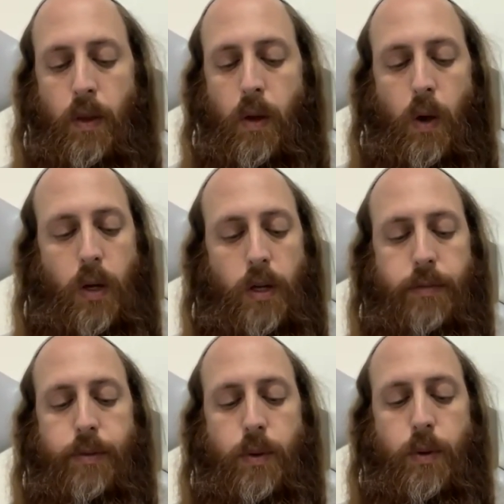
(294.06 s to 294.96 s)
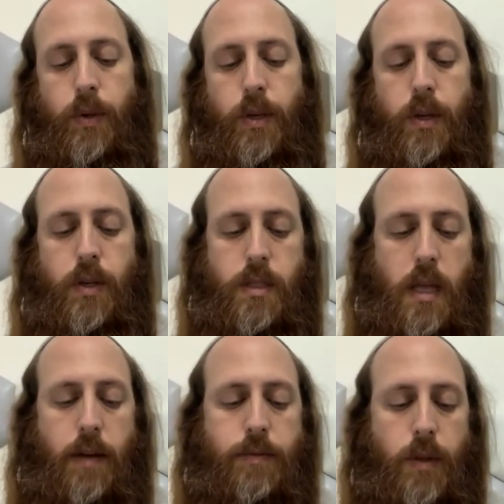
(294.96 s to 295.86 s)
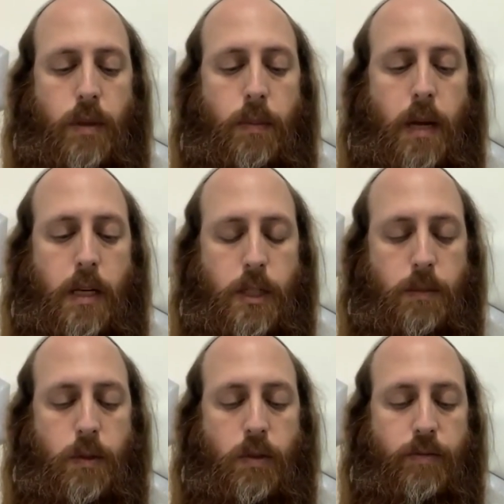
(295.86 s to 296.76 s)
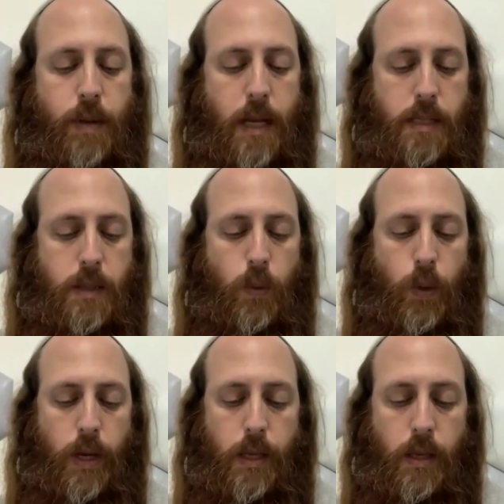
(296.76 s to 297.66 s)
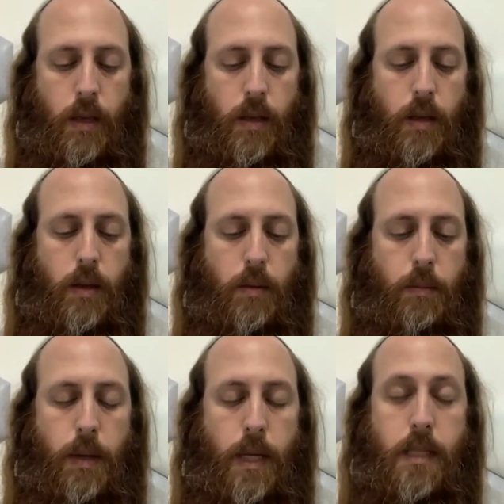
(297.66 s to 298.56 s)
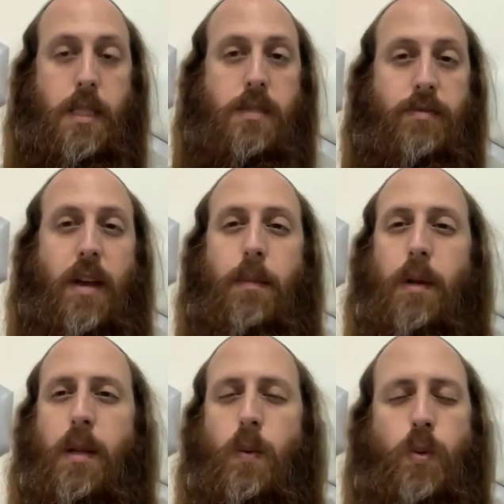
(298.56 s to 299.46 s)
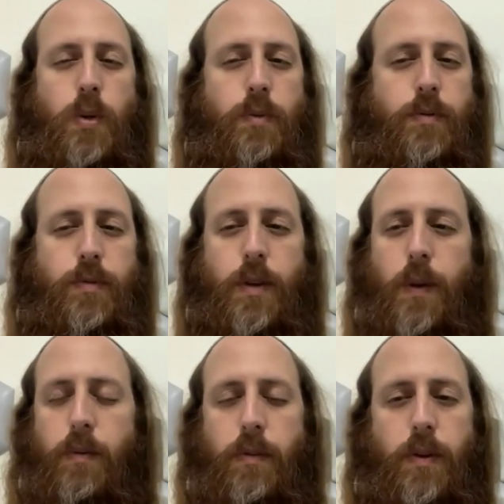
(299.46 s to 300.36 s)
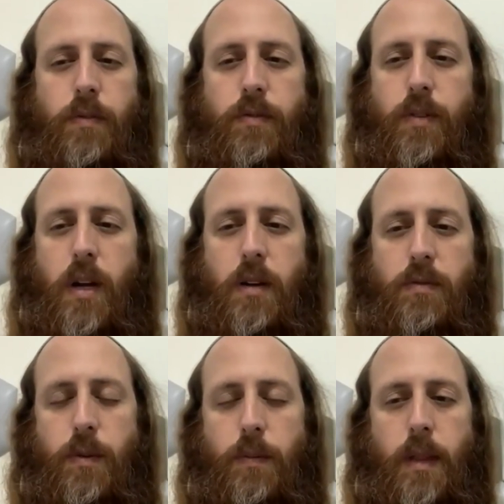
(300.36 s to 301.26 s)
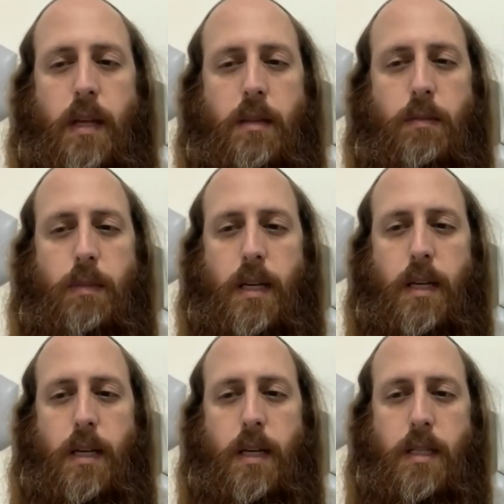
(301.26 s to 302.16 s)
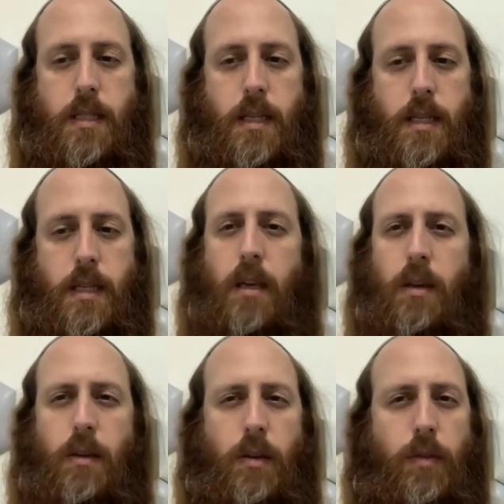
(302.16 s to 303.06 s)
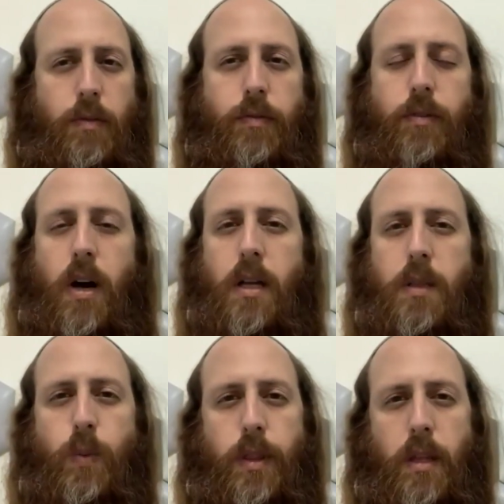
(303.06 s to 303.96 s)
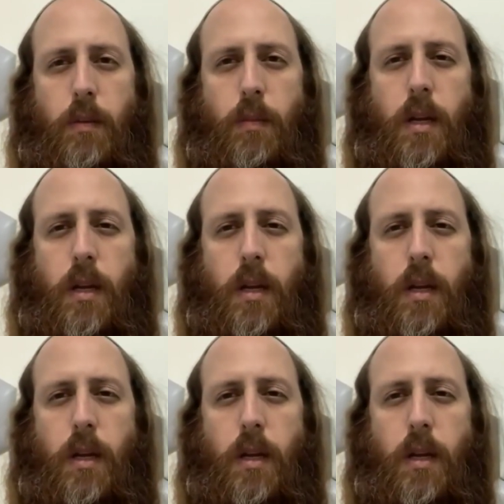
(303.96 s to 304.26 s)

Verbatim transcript: Only few years after the Baal Shem Tov passed away, but his family were very, very far from that mindset, and they fought with him